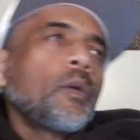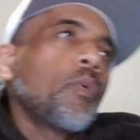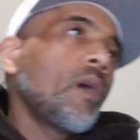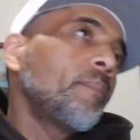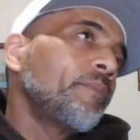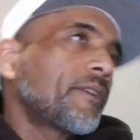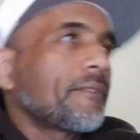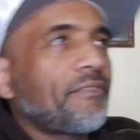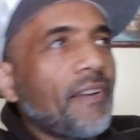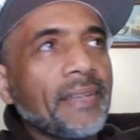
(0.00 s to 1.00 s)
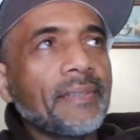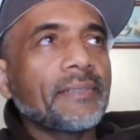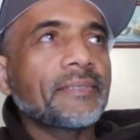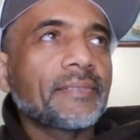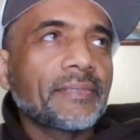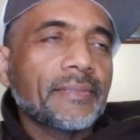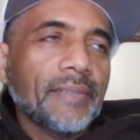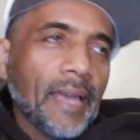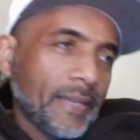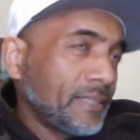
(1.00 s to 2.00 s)
Well, you can find us
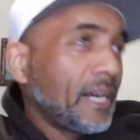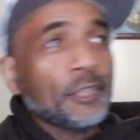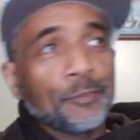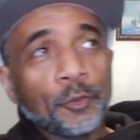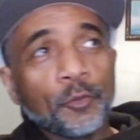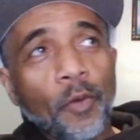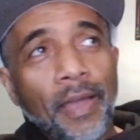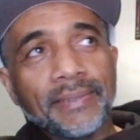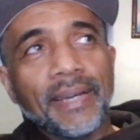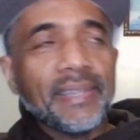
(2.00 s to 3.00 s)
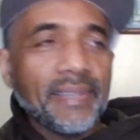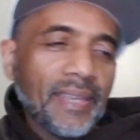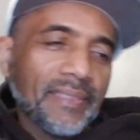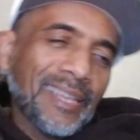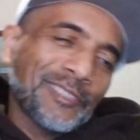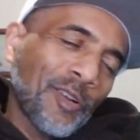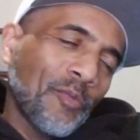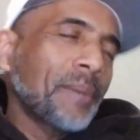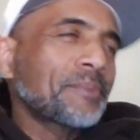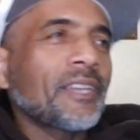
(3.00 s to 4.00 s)
at gospelswag.net. That's our
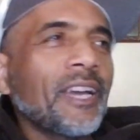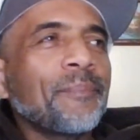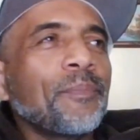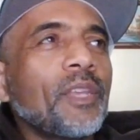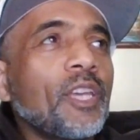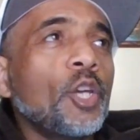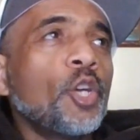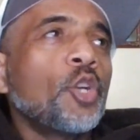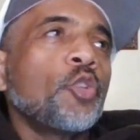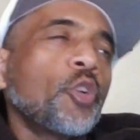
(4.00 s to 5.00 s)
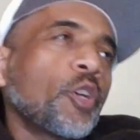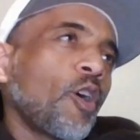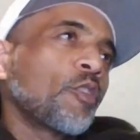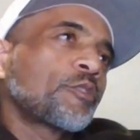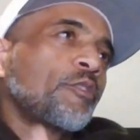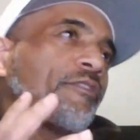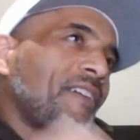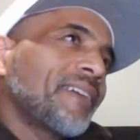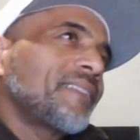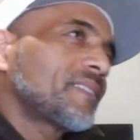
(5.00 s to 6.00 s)
website. You could also
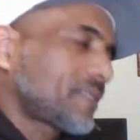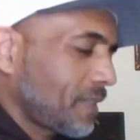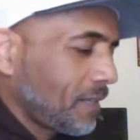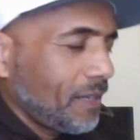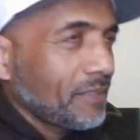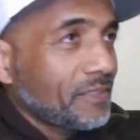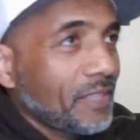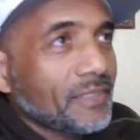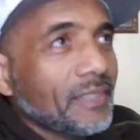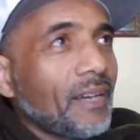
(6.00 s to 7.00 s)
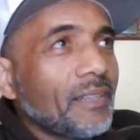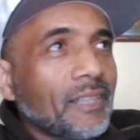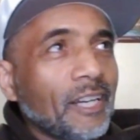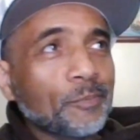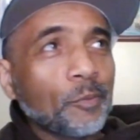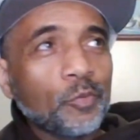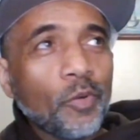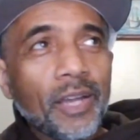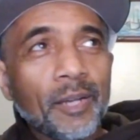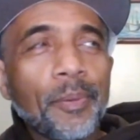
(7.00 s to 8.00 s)
find us on TikTok, Gospel
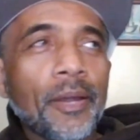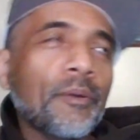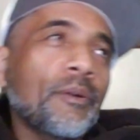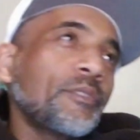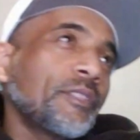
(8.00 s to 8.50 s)
Swag Apparel.